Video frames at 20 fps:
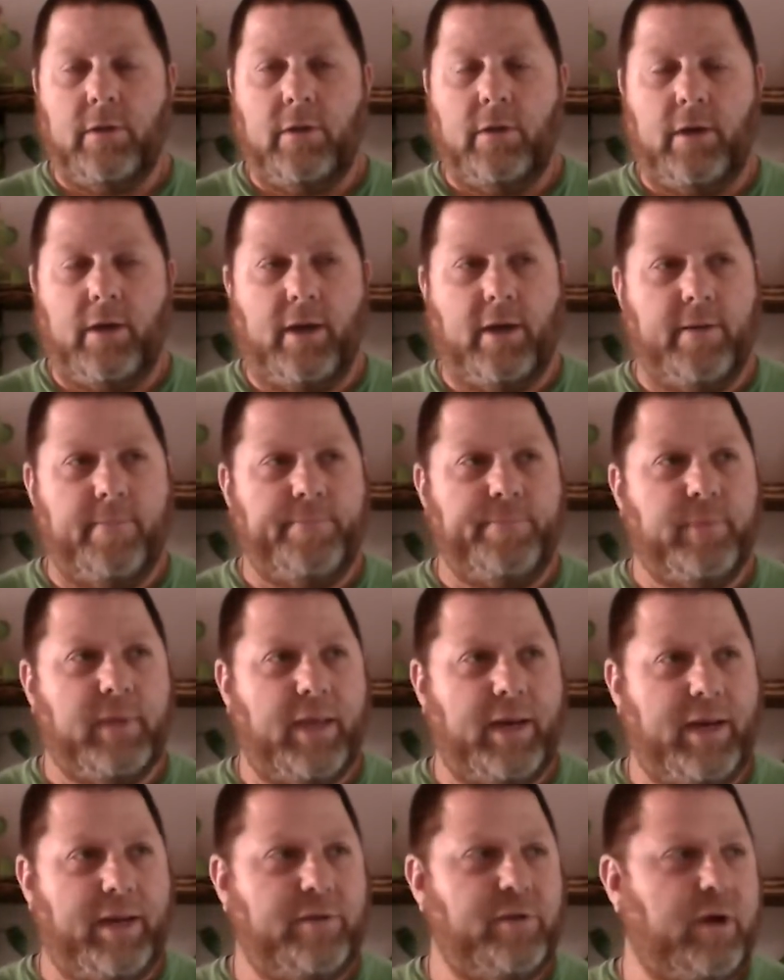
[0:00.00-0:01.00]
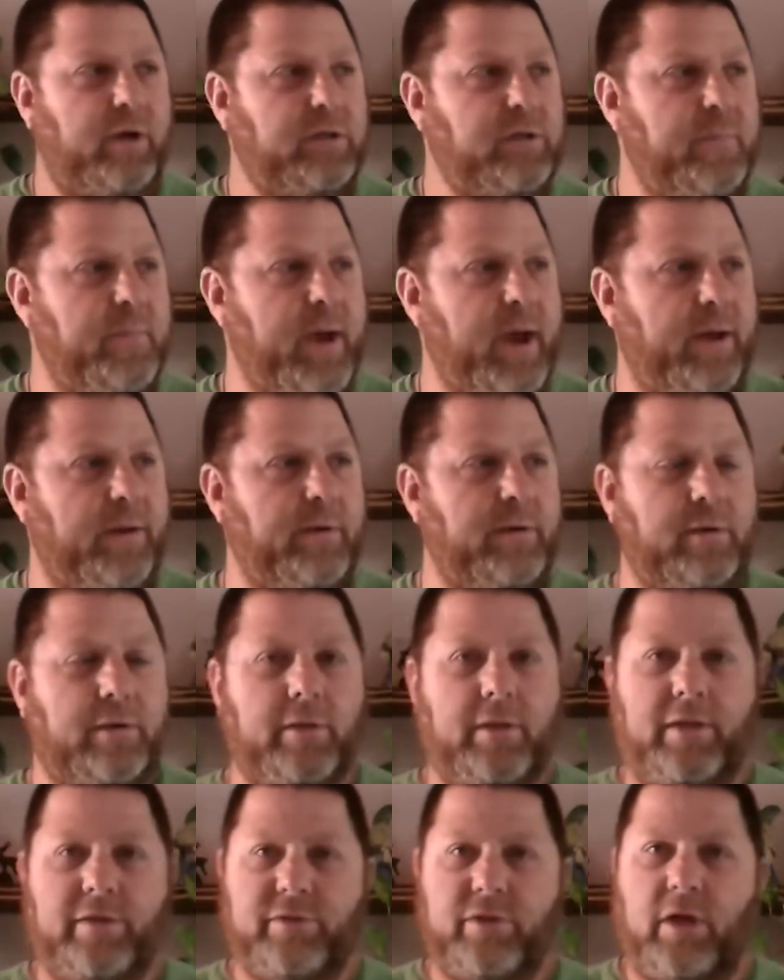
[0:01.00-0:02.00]
and he talks
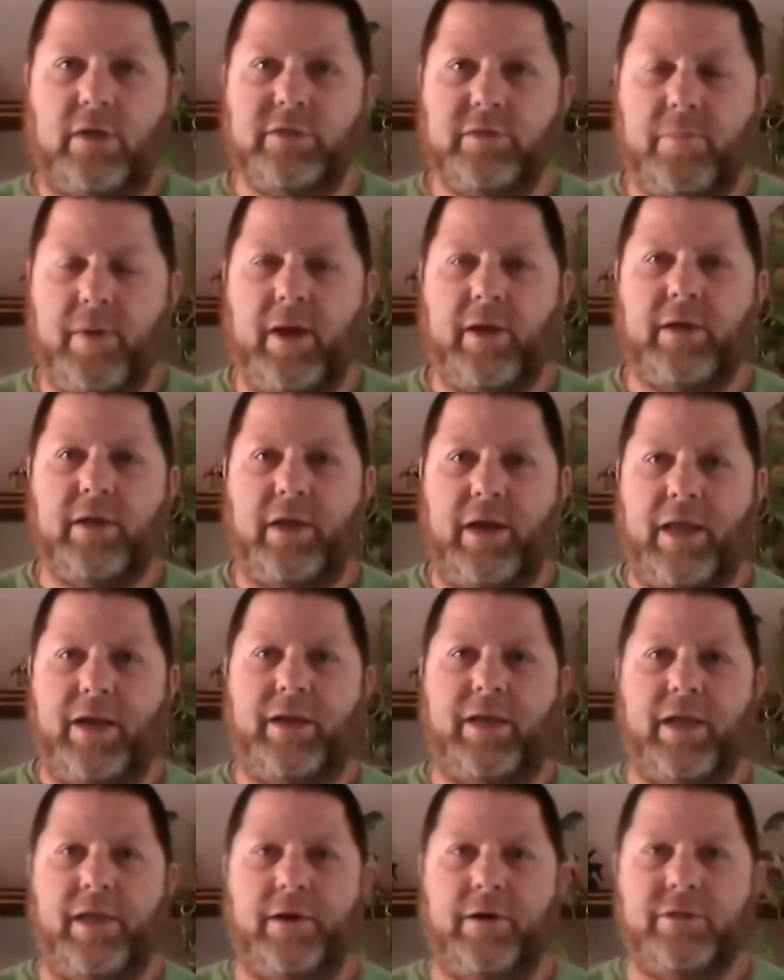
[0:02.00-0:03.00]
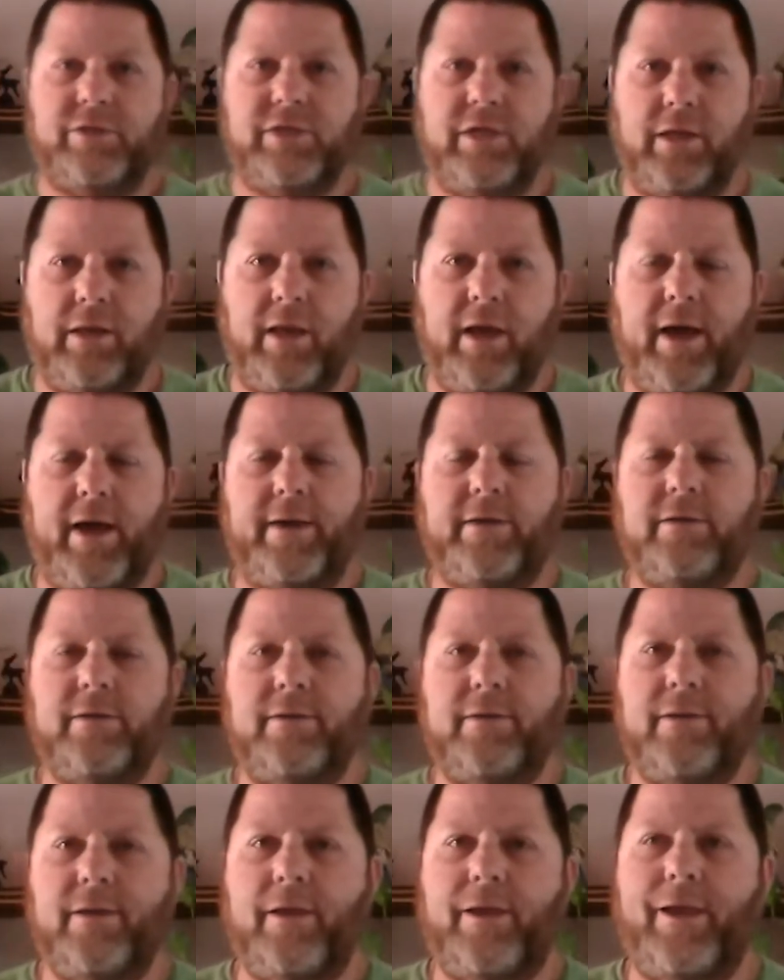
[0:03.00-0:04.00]
about kinetic energy a lot,
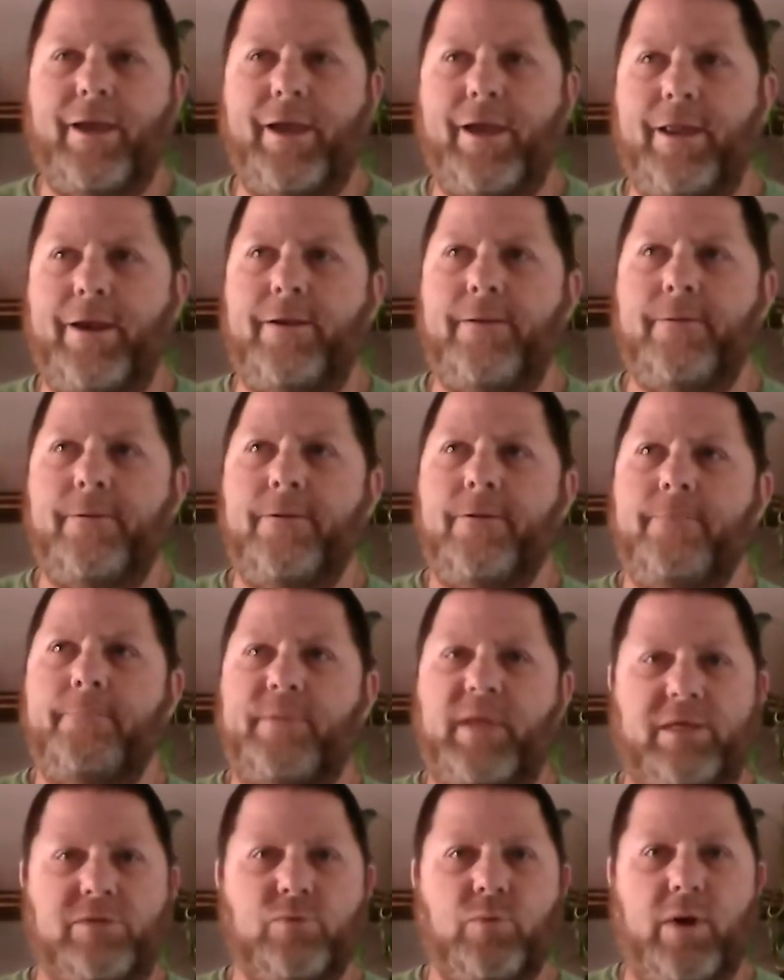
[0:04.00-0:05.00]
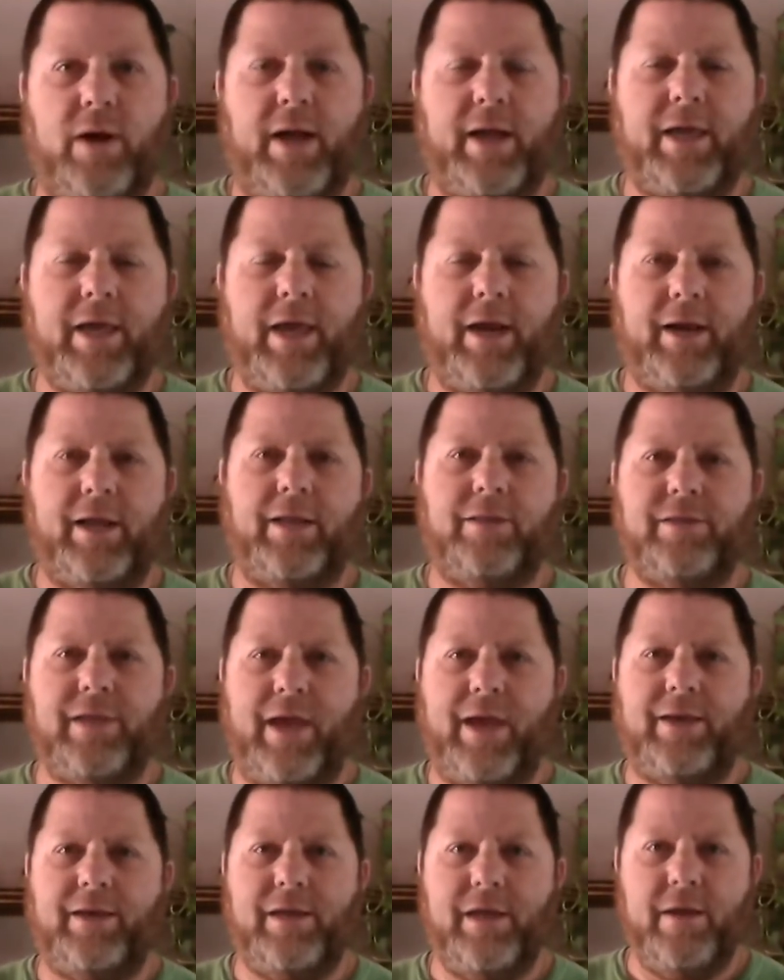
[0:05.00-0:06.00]
and that's where I kind of got the
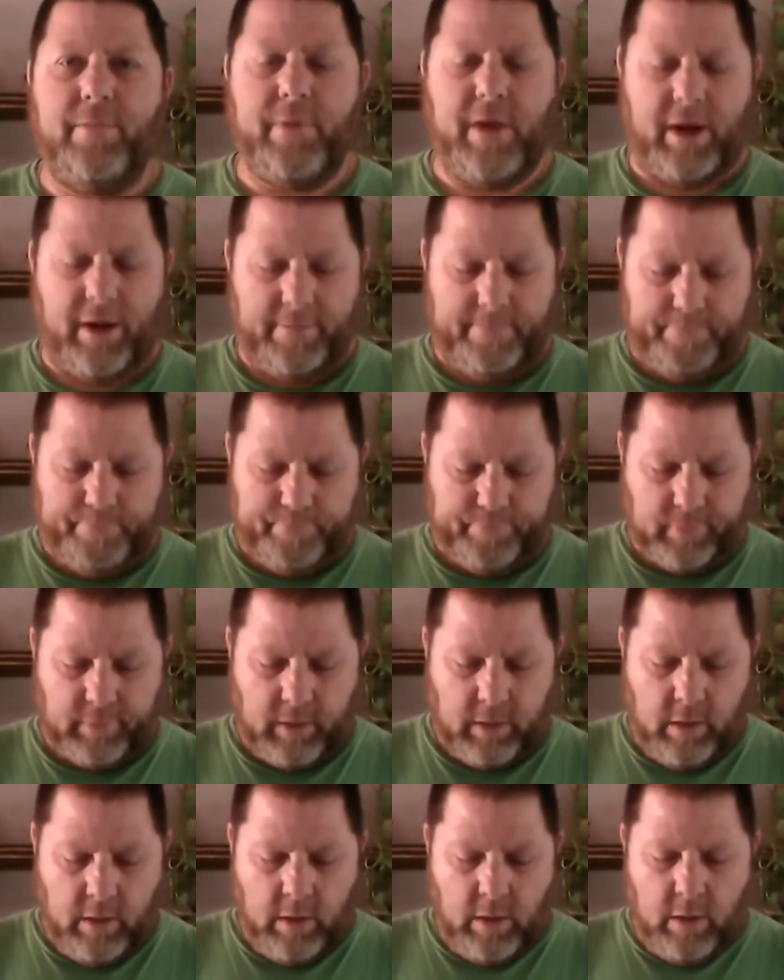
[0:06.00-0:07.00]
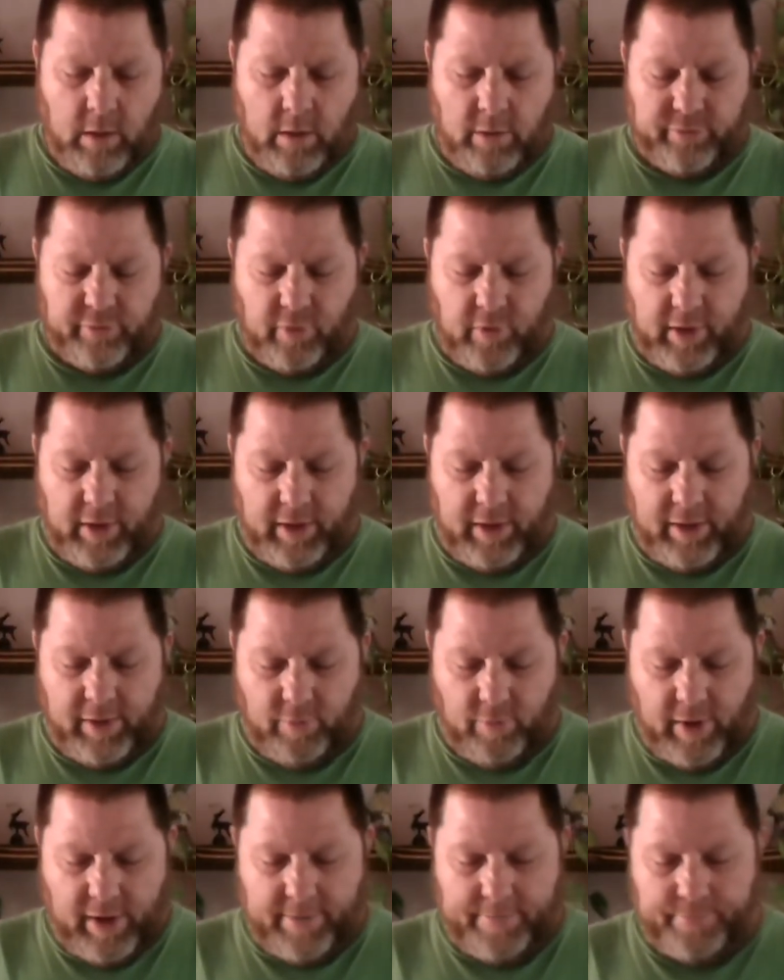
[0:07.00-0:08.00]
idea about it. So at any
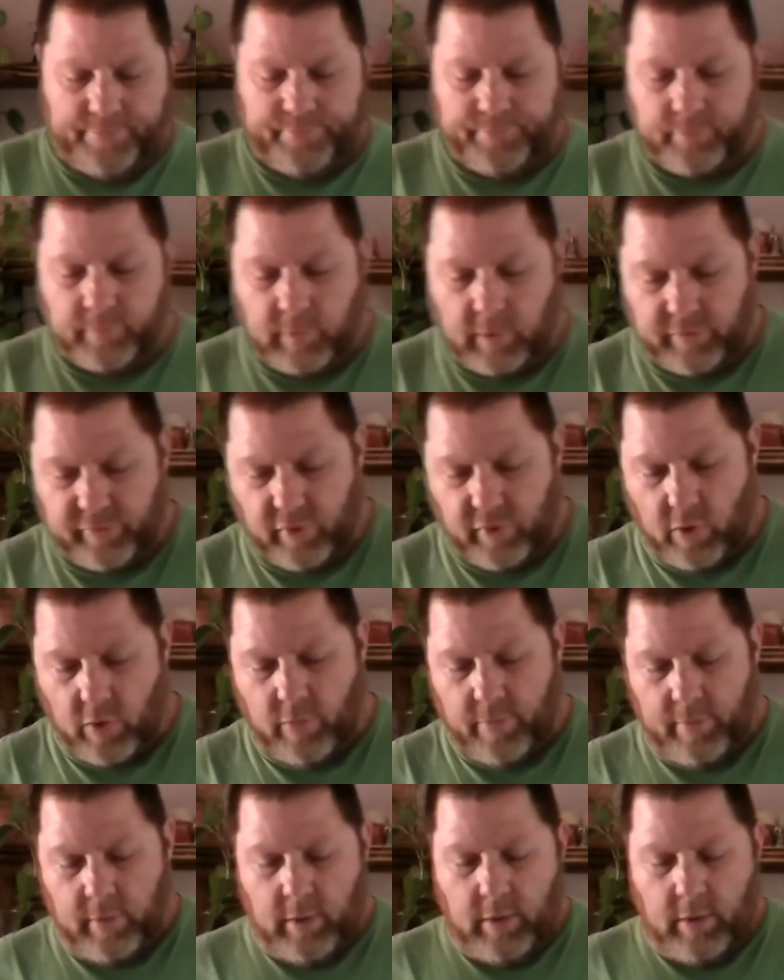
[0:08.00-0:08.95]
rate, so